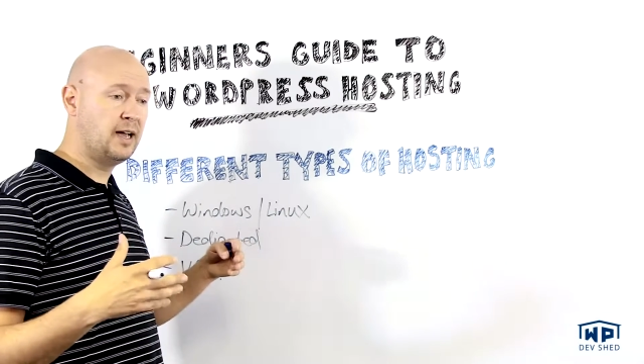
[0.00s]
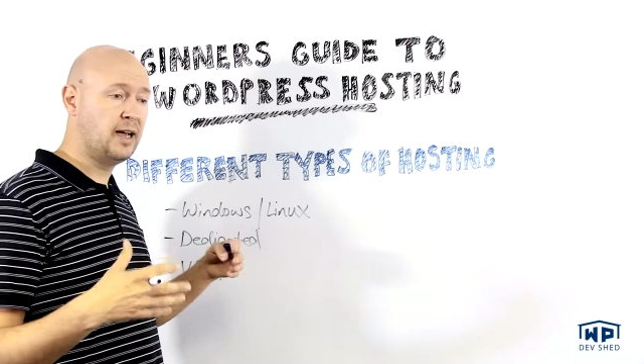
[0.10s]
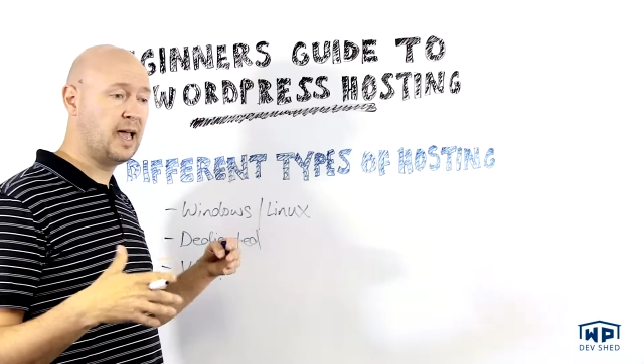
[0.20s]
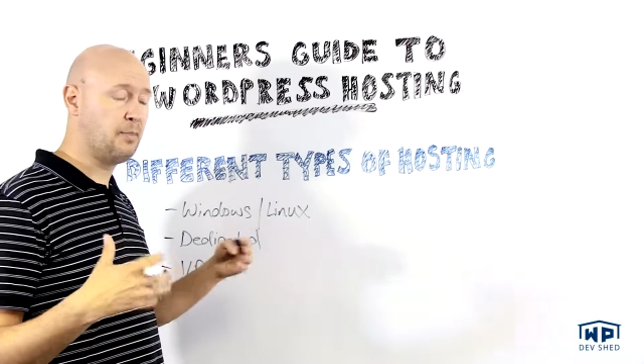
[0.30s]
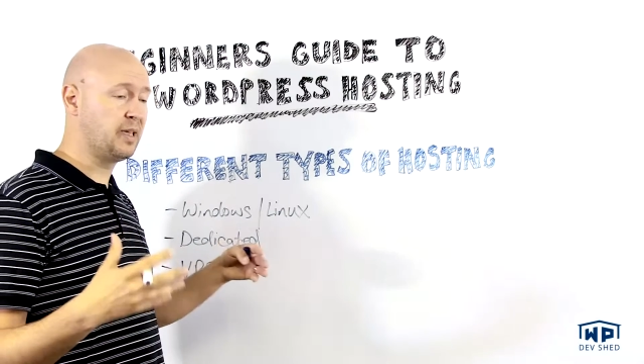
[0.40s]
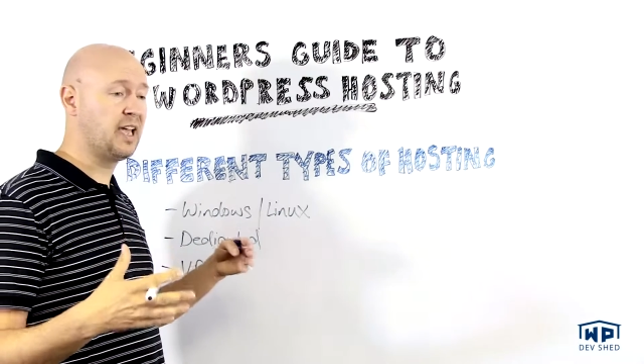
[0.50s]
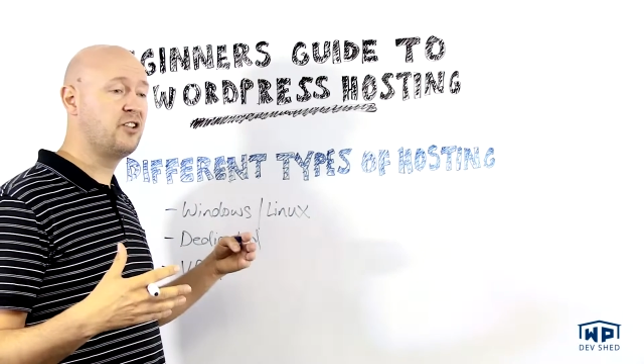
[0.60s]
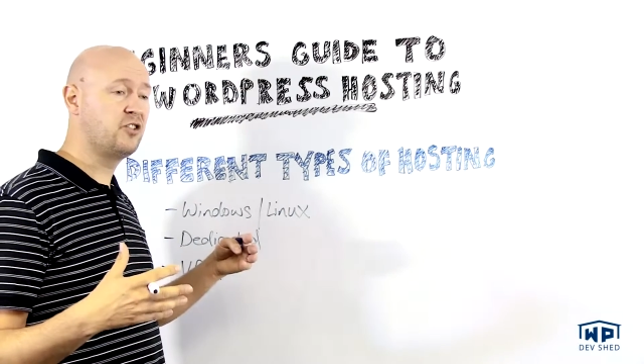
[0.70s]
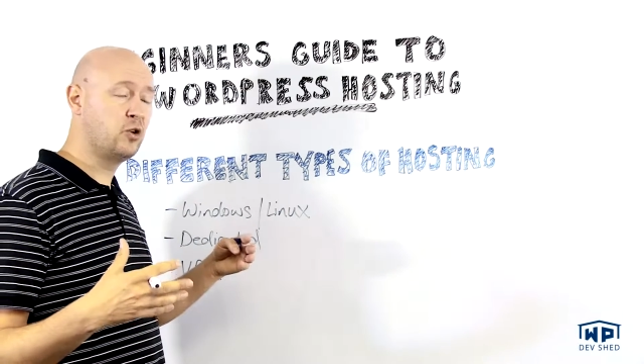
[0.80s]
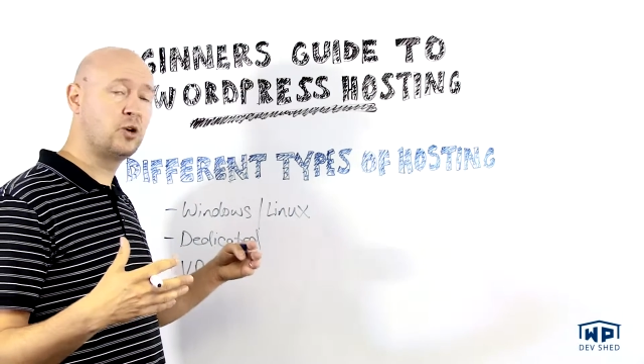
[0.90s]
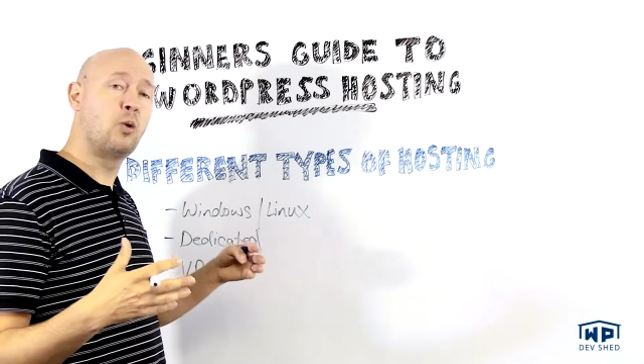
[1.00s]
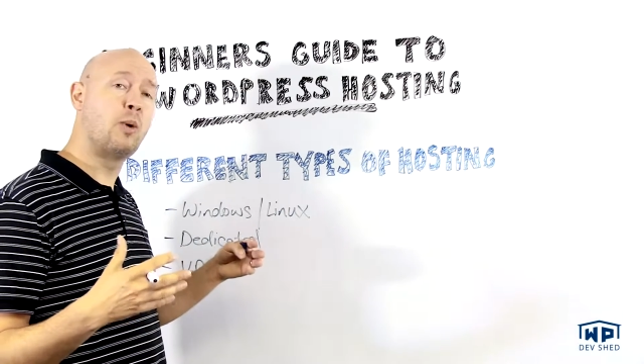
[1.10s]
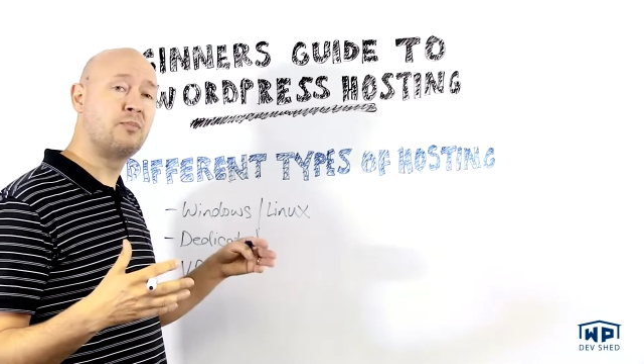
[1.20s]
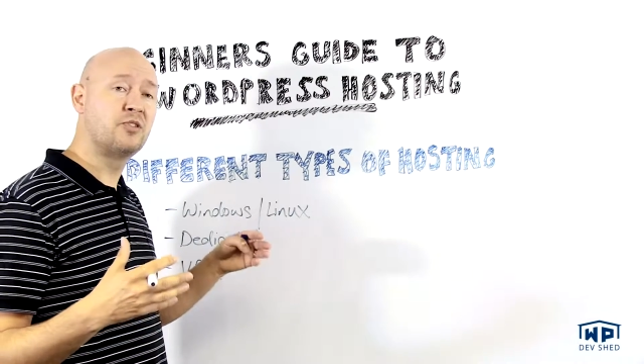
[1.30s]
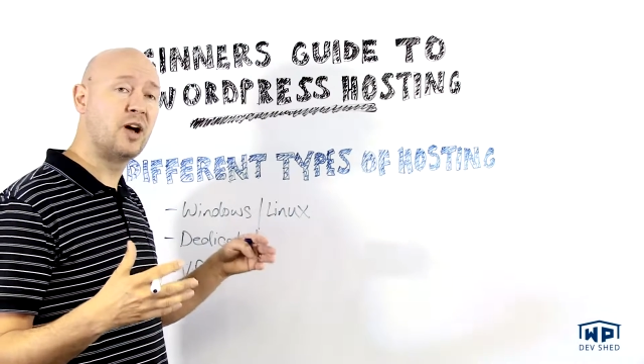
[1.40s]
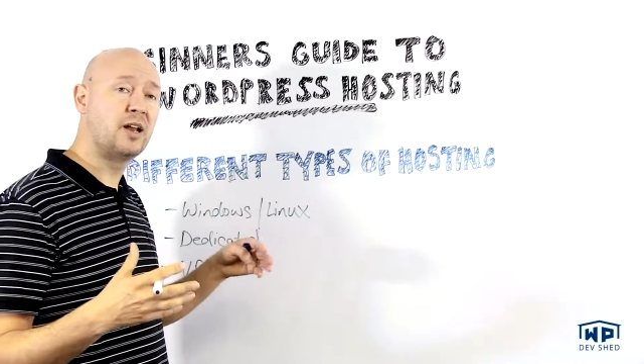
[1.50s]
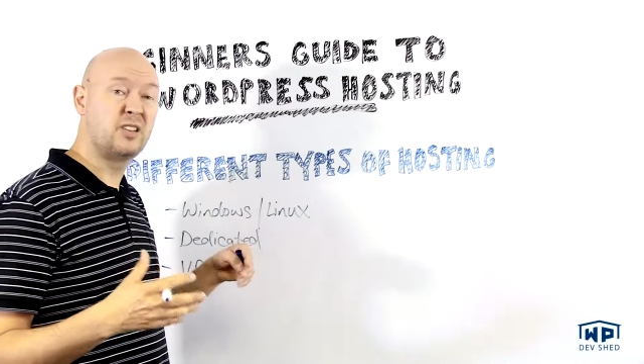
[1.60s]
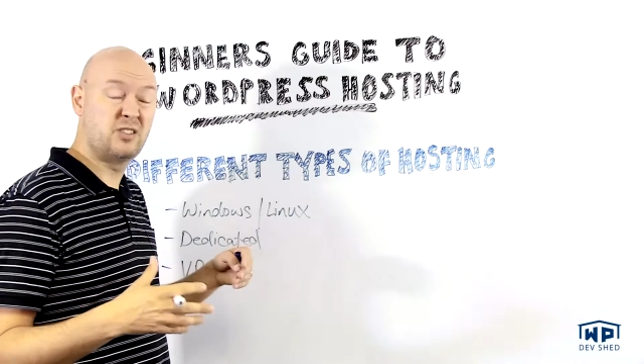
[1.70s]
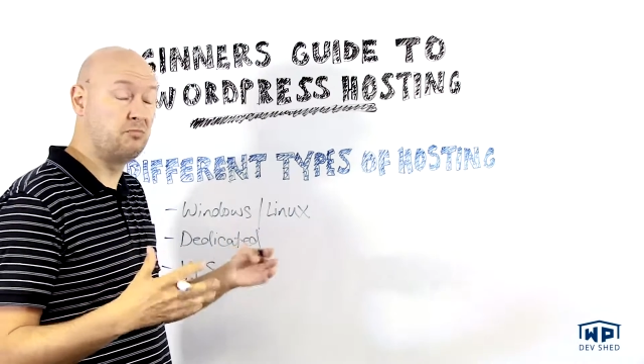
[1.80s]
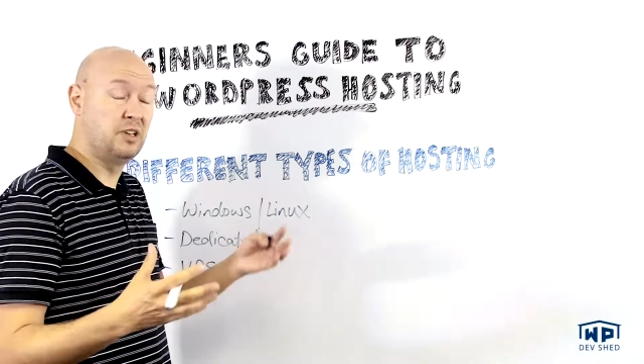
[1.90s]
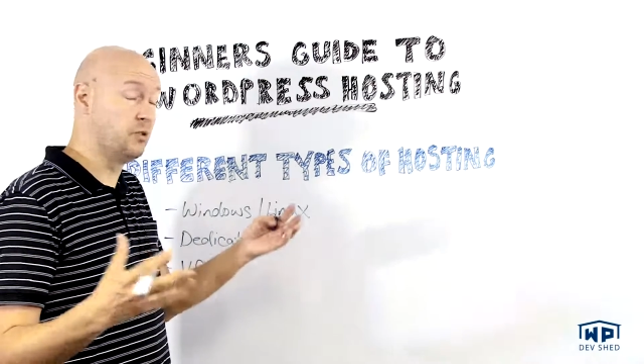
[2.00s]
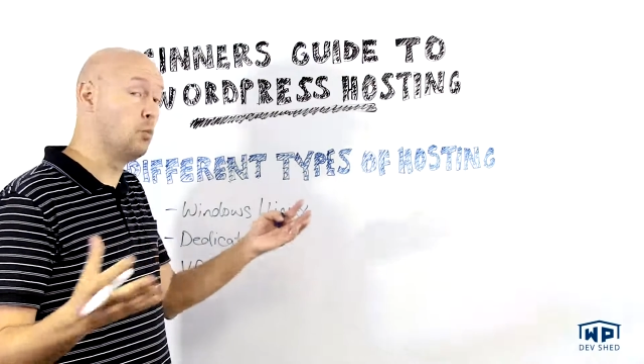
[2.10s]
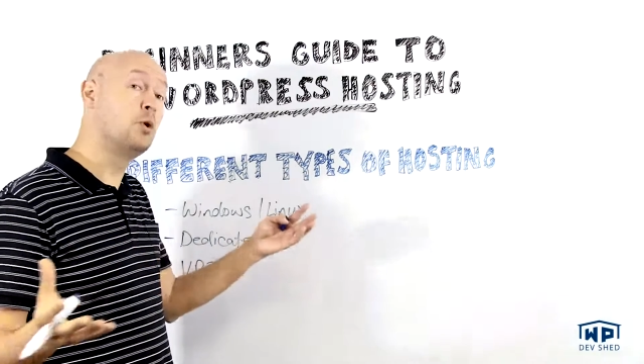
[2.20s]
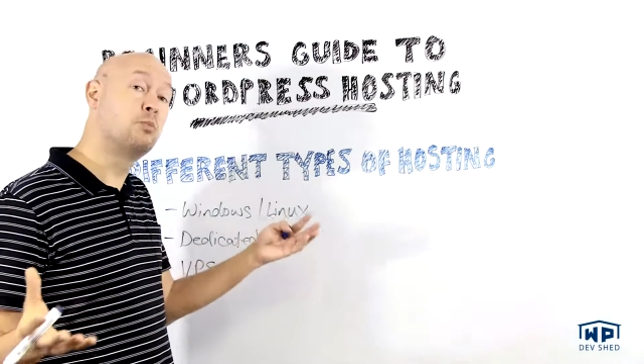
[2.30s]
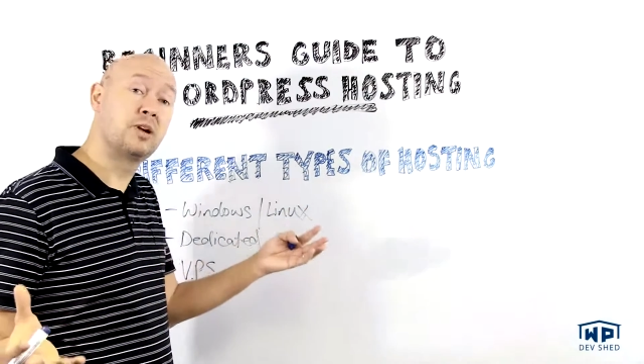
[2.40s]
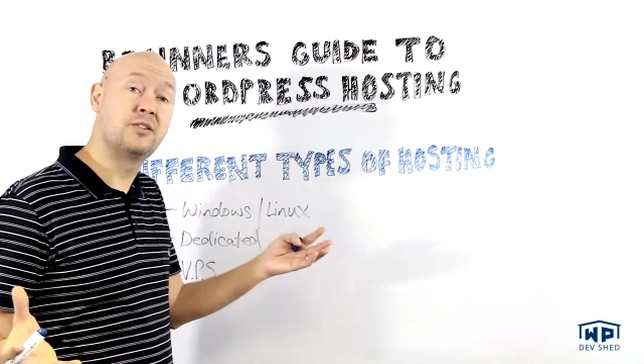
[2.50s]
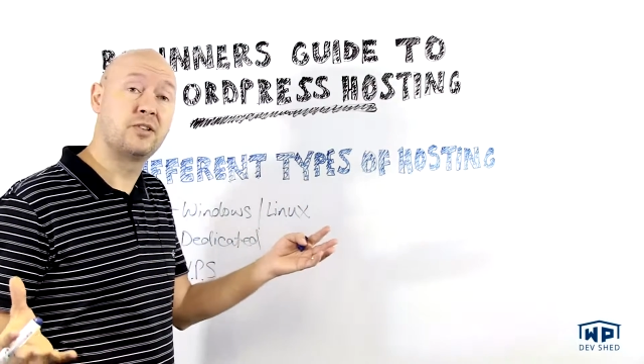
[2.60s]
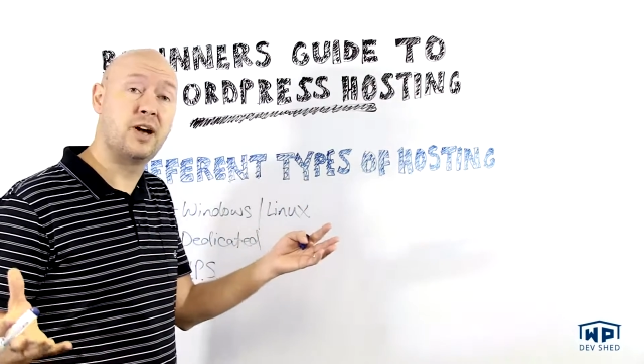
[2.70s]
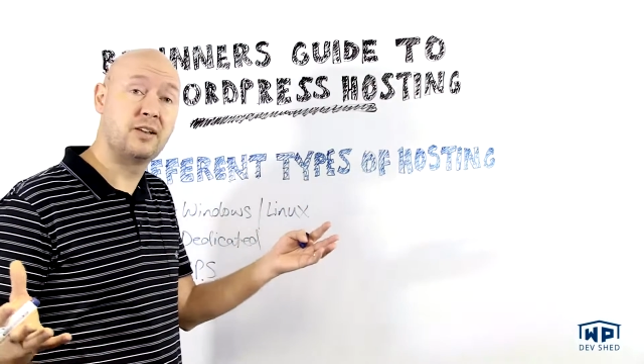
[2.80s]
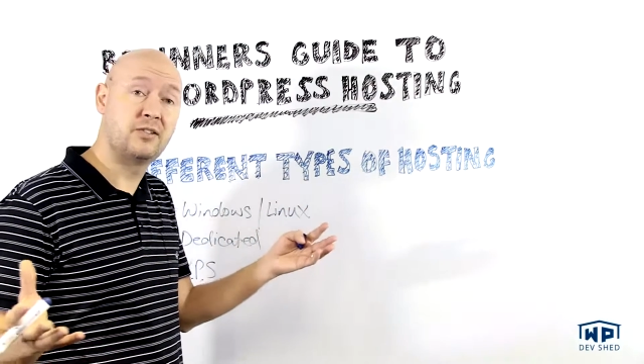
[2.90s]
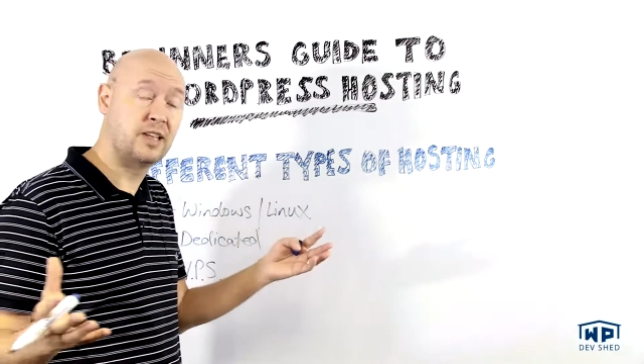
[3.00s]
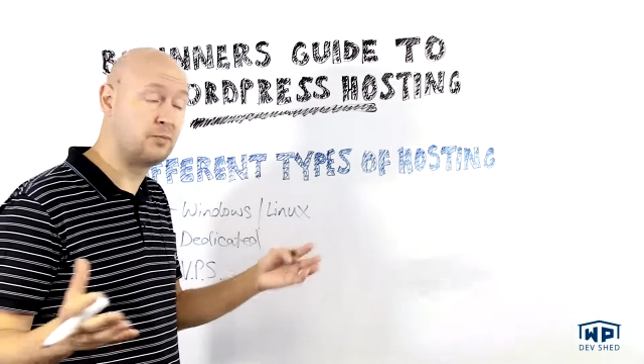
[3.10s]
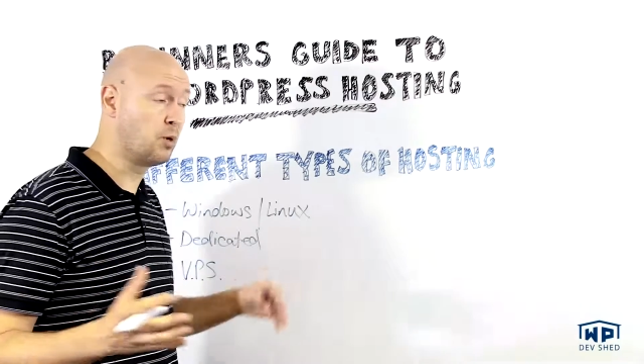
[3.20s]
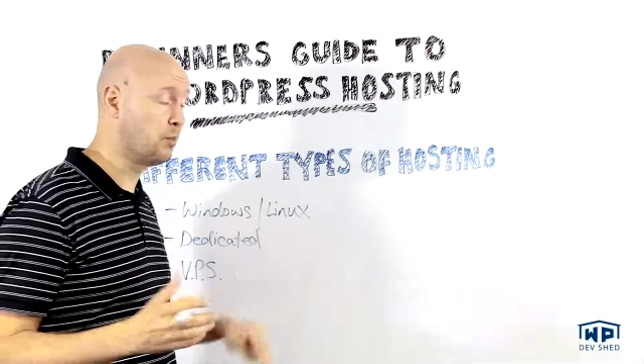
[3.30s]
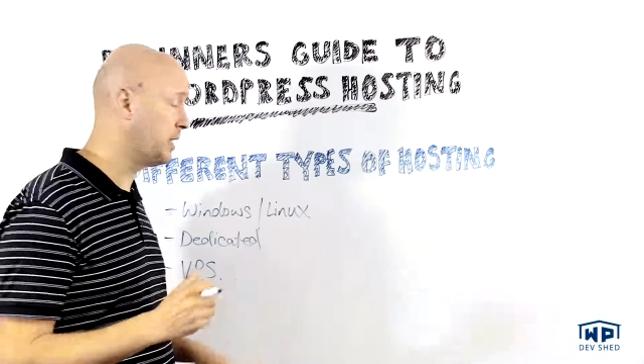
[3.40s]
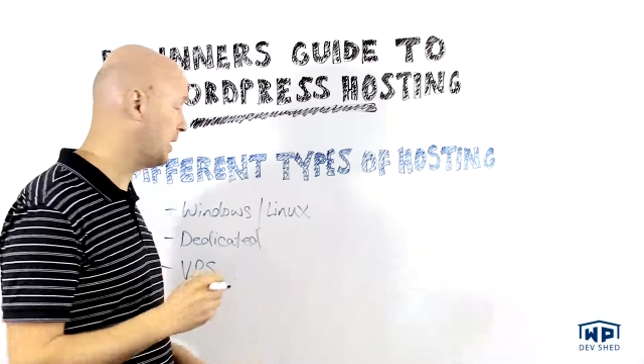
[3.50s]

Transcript: application on your website. It's a WordPress site, so that's probably